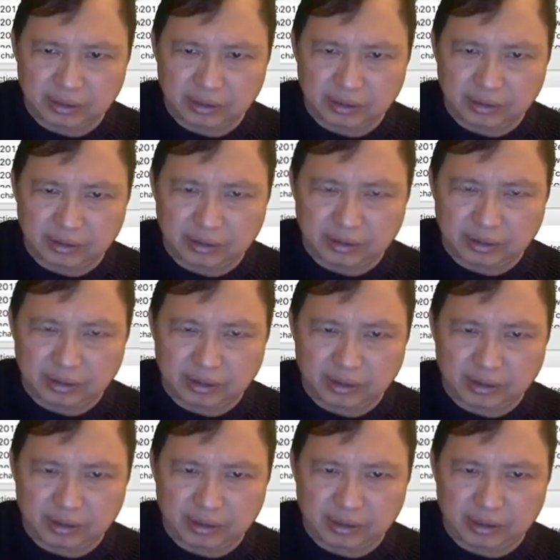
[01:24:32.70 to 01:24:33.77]

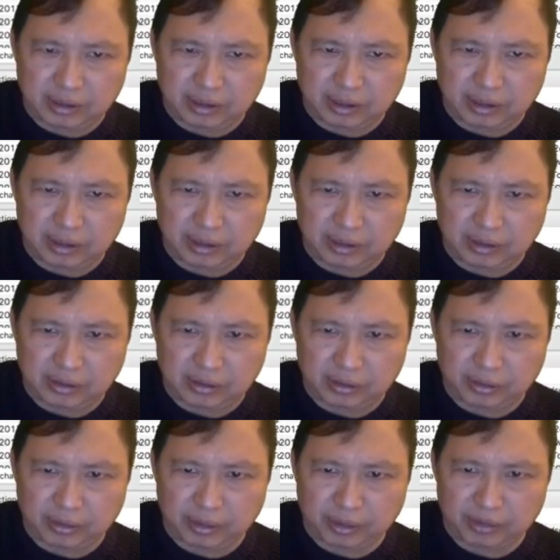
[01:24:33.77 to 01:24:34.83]
the current
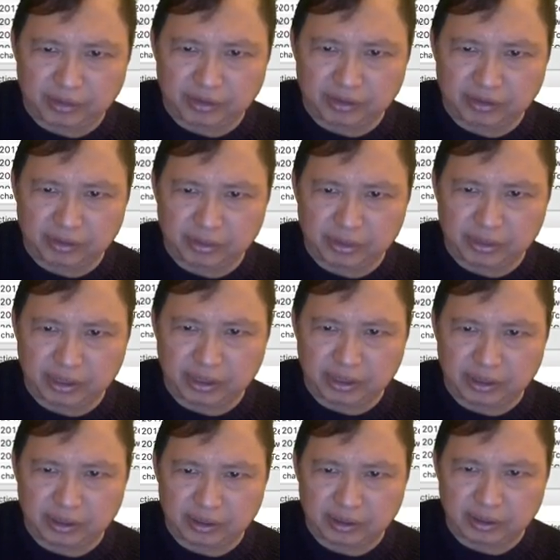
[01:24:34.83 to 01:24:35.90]
messages that we did.
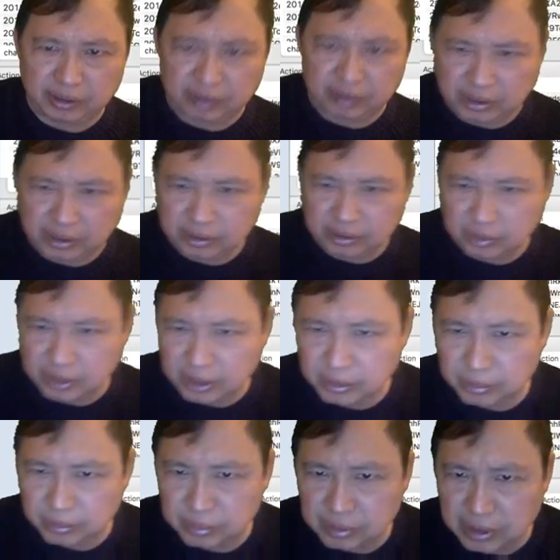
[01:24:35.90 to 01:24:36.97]

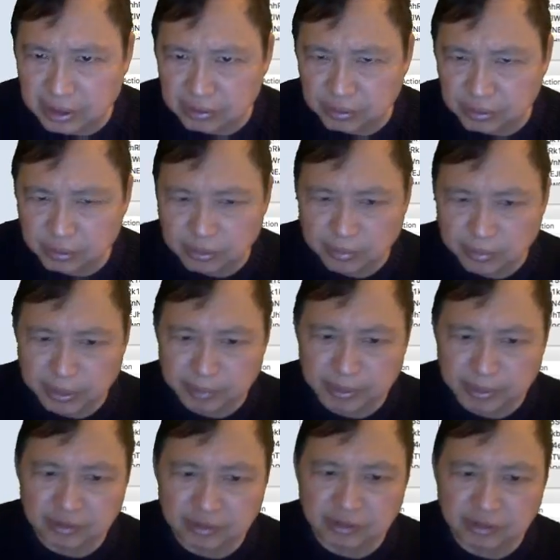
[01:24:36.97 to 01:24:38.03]
Did I sort it by
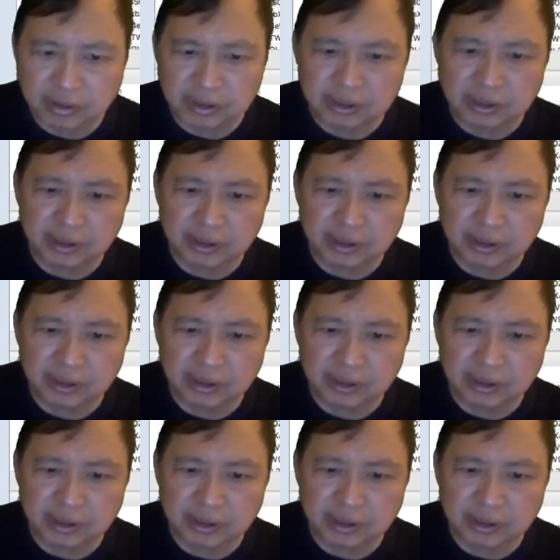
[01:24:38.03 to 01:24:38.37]
message ID?